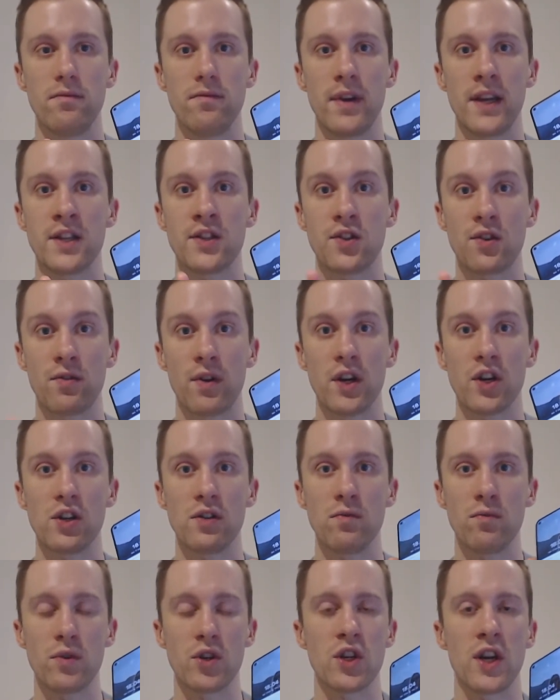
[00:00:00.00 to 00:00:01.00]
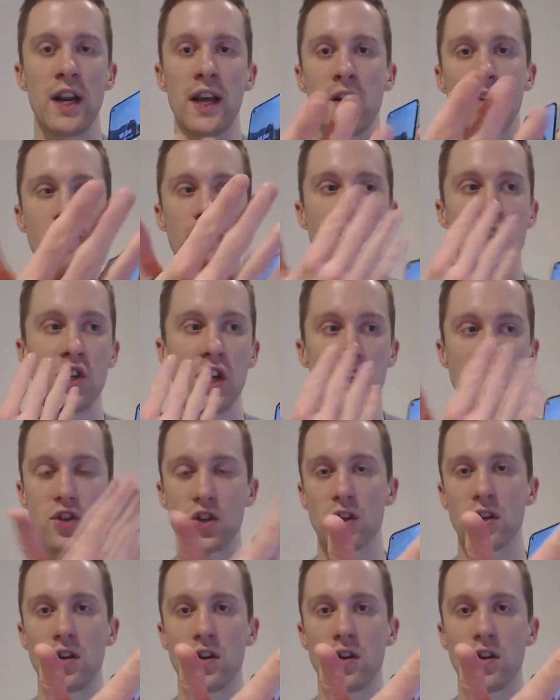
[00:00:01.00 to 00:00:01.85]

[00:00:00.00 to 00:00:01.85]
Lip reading: integration, which allowed for gesture